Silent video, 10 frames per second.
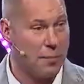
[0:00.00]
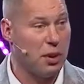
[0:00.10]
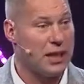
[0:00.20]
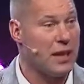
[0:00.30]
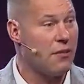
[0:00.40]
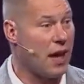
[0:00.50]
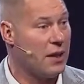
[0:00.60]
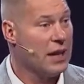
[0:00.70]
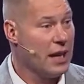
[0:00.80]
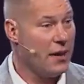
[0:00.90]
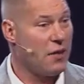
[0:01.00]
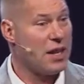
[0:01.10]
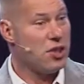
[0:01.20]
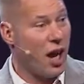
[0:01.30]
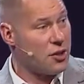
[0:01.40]
believed that if they
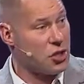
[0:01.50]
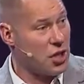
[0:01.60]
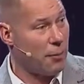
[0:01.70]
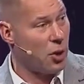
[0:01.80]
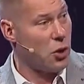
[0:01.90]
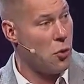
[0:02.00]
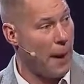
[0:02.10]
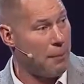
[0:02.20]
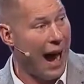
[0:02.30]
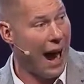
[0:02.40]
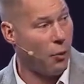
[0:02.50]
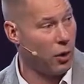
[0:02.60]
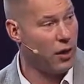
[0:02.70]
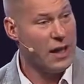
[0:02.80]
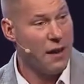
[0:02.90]
touched someone who had
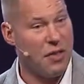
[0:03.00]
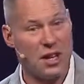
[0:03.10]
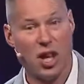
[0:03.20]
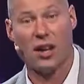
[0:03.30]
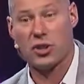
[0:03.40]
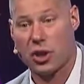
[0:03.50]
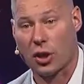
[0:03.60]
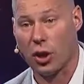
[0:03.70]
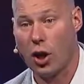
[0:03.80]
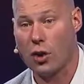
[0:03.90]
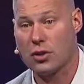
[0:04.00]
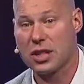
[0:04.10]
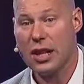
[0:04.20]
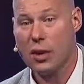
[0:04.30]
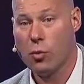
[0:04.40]
power, if they touched their clothes,
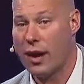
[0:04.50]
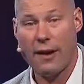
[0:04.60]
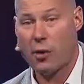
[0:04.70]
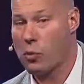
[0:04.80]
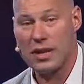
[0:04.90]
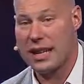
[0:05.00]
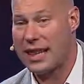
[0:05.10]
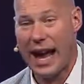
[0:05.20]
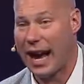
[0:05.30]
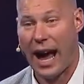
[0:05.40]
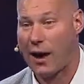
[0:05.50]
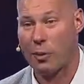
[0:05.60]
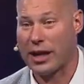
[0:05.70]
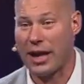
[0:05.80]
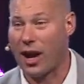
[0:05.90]
whatever was in that guy
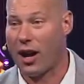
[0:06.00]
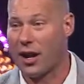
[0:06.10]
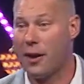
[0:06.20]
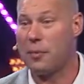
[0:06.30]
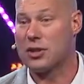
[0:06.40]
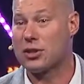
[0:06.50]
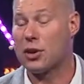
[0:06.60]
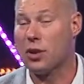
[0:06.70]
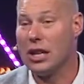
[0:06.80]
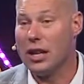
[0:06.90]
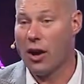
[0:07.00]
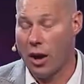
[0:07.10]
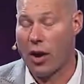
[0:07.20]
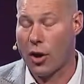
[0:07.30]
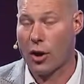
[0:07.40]
would get on him and so, or
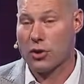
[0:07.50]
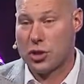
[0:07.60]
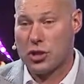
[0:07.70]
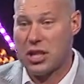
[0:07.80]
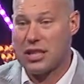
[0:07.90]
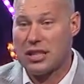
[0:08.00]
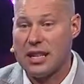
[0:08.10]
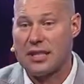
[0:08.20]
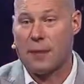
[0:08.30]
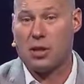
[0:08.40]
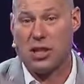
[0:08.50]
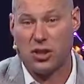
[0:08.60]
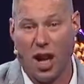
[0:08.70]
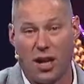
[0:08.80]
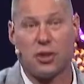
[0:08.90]
on her. So she sneaks up, she
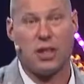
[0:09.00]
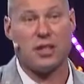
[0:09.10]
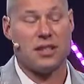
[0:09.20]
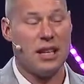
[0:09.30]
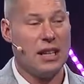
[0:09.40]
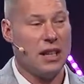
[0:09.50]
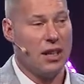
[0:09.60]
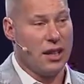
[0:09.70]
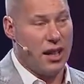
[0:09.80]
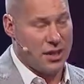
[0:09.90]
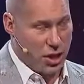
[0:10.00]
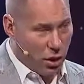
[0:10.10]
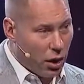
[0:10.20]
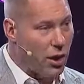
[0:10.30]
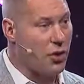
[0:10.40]
touches his
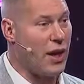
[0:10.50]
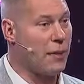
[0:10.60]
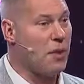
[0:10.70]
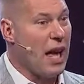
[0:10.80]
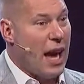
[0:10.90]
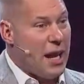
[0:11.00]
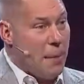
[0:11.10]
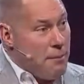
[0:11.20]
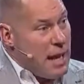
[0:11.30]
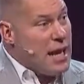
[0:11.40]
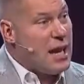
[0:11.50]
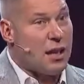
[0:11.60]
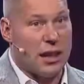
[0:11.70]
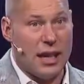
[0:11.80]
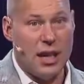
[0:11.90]
clothing, and
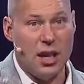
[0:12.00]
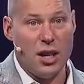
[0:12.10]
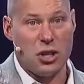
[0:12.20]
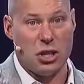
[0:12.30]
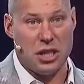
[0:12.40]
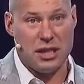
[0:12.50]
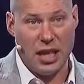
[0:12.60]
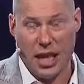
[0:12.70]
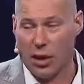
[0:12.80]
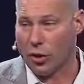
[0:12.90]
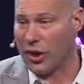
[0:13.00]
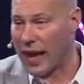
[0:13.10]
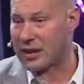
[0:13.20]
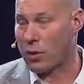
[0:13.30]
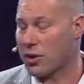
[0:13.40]
immediately she's healed. And
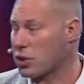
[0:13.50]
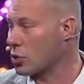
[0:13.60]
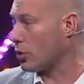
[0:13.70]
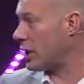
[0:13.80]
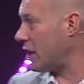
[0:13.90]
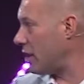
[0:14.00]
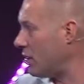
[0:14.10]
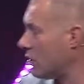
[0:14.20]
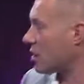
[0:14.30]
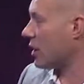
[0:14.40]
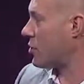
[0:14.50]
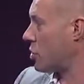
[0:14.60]
that's where our story continues. Let's